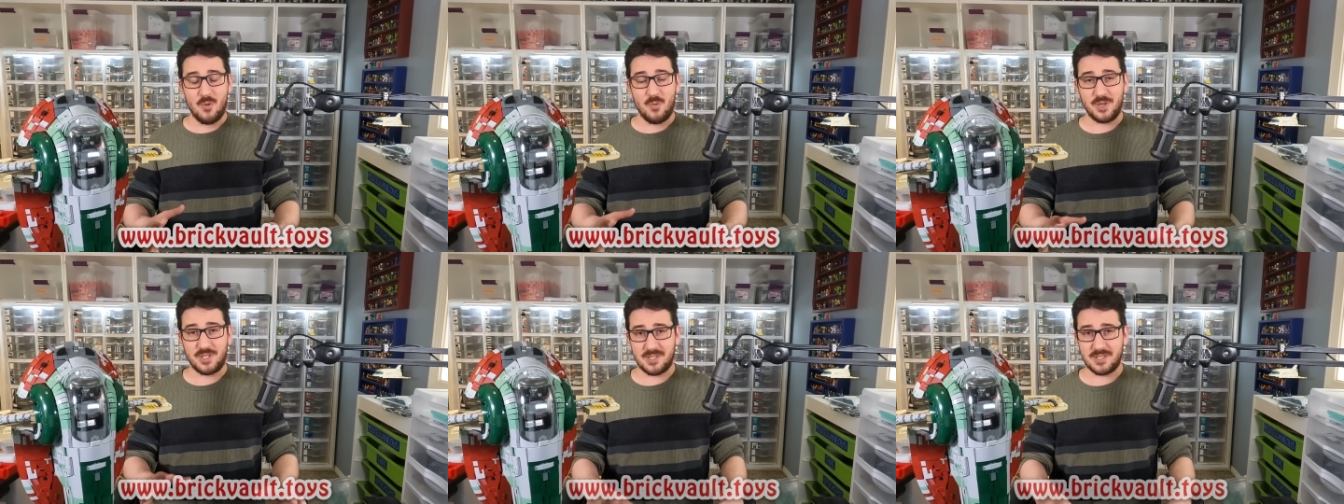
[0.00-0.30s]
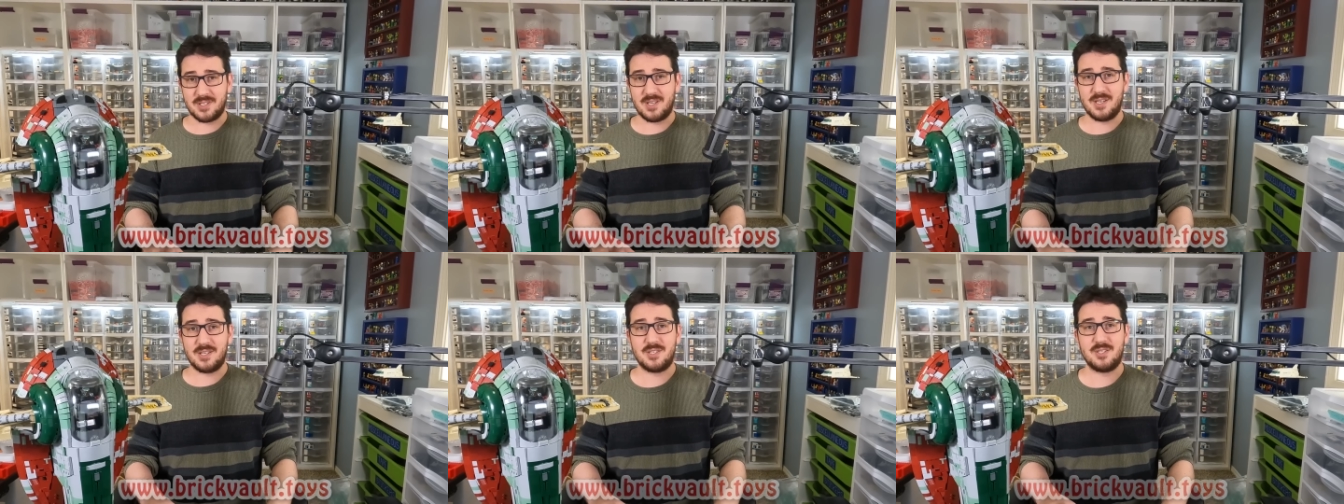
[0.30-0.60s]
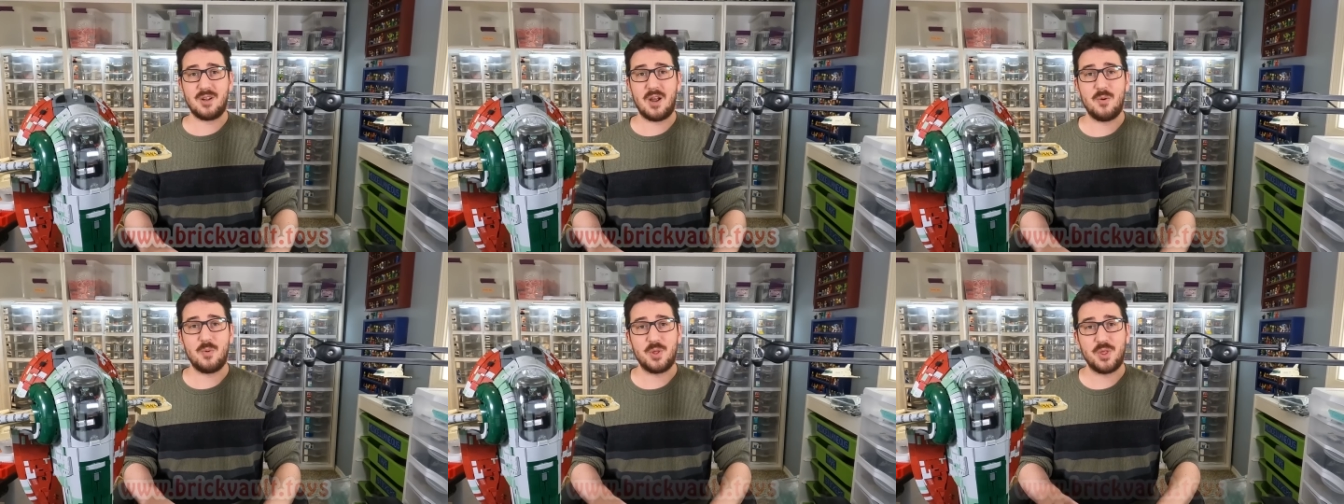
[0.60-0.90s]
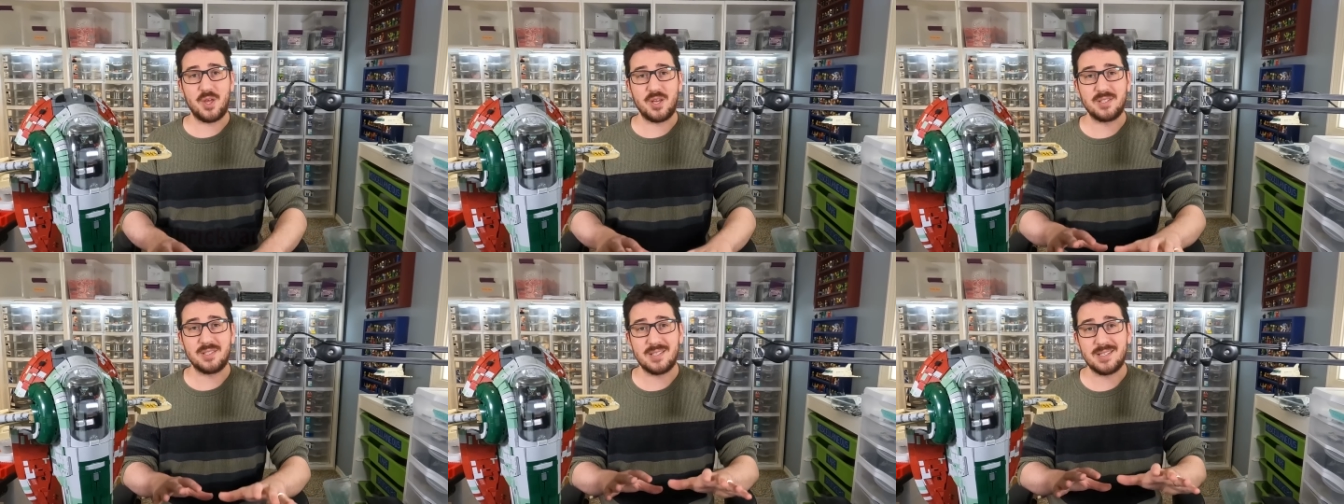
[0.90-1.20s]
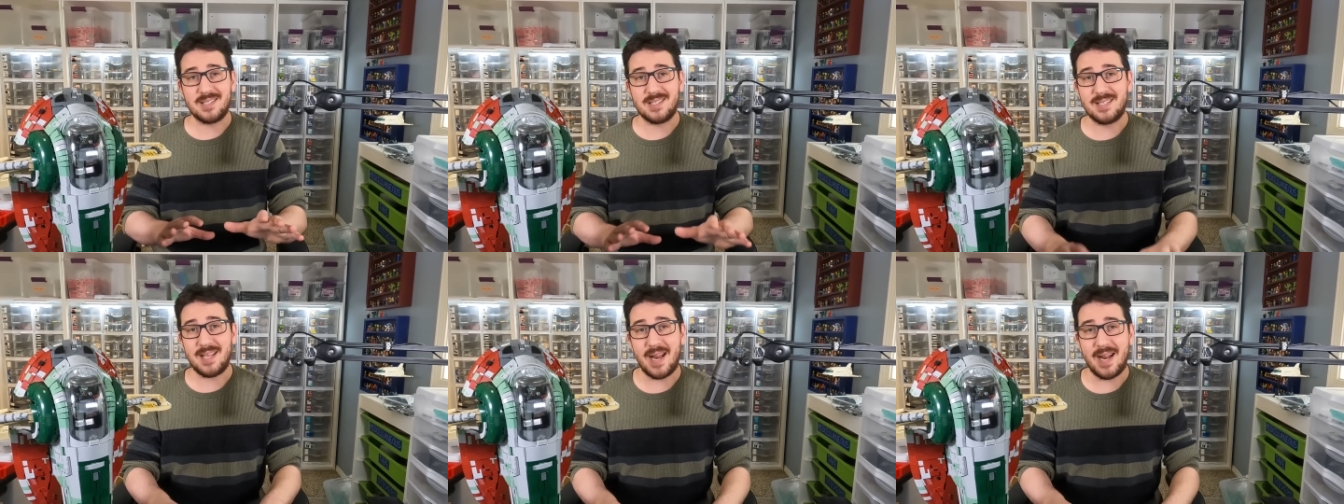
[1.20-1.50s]
which is going to start with us
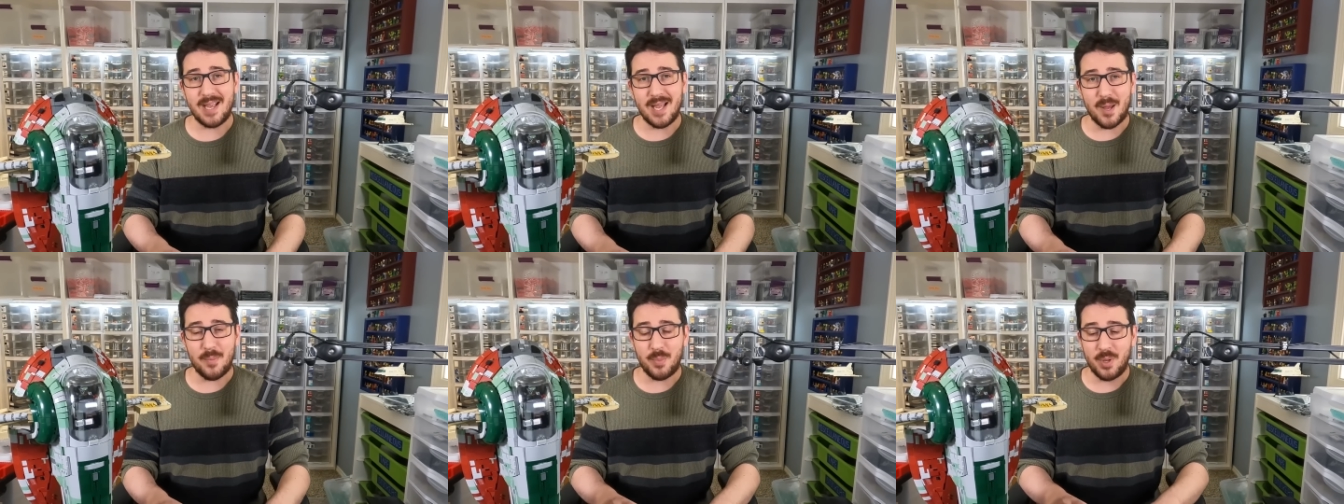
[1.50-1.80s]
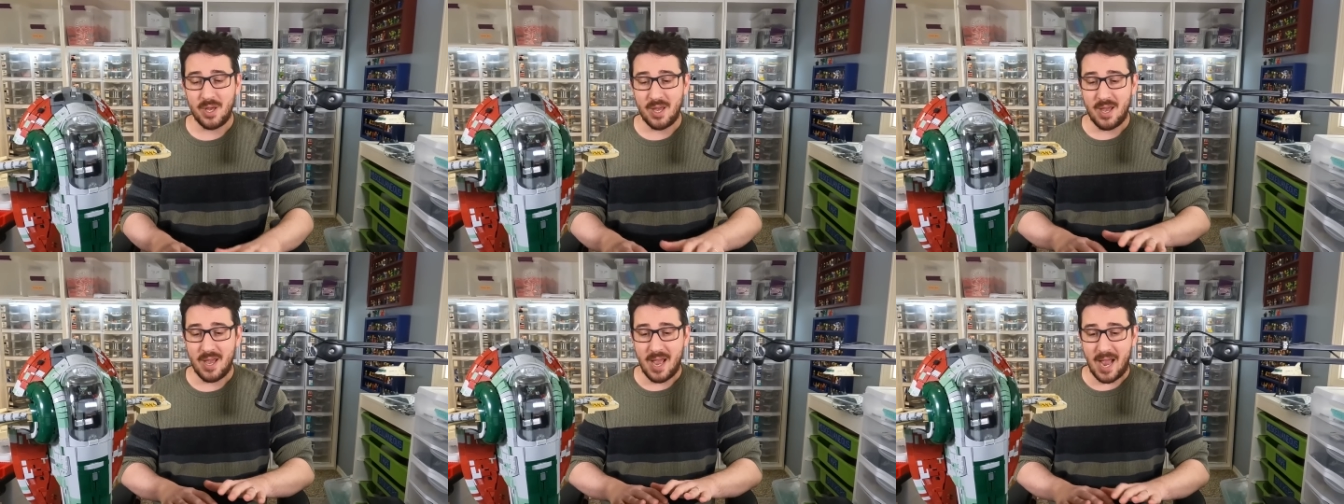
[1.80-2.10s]
setting up